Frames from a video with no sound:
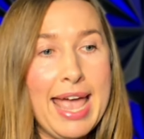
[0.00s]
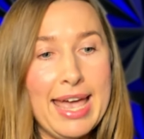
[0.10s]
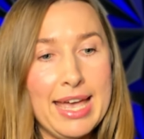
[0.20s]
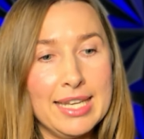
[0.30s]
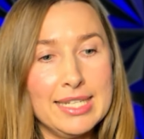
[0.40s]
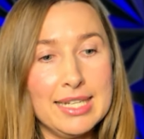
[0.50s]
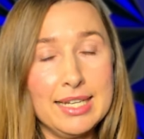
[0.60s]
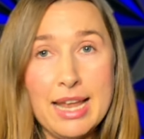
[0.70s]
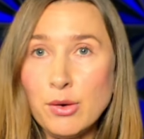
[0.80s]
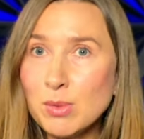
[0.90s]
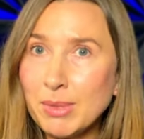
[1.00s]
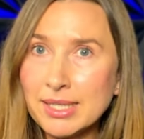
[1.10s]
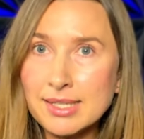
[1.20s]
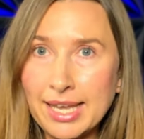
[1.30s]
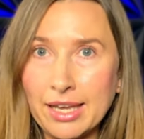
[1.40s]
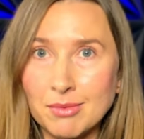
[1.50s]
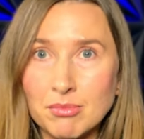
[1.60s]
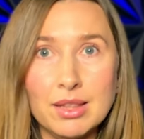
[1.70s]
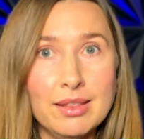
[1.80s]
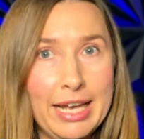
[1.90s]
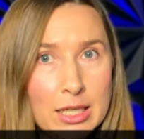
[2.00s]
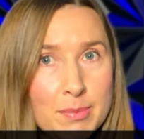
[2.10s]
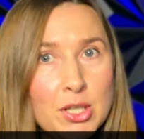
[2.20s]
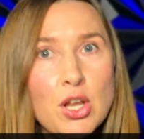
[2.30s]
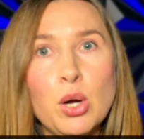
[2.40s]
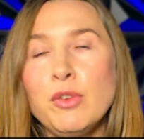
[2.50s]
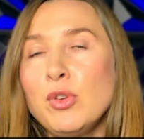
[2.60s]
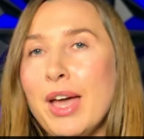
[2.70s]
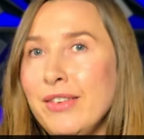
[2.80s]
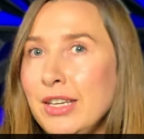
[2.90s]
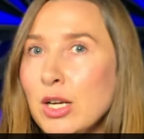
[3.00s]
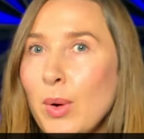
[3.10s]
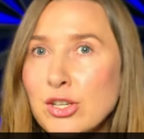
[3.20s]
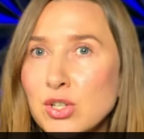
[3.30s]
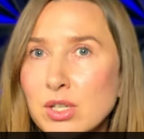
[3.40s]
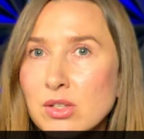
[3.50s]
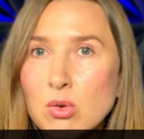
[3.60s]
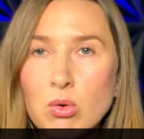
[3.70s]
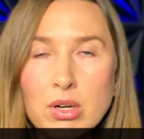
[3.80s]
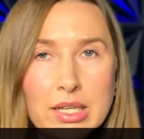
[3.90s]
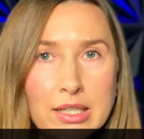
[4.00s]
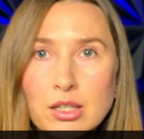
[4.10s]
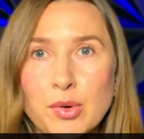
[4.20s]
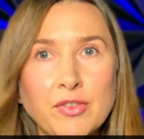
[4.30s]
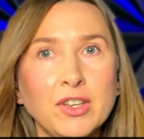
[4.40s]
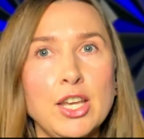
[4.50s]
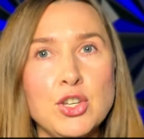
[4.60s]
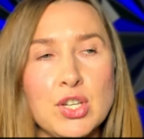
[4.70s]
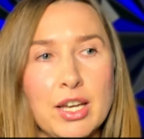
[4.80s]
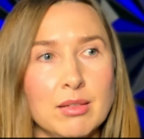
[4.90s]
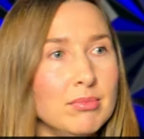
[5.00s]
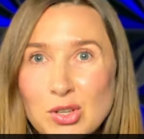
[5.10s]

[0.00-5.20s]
and now you might say, let me know if you have any questions or need clarification.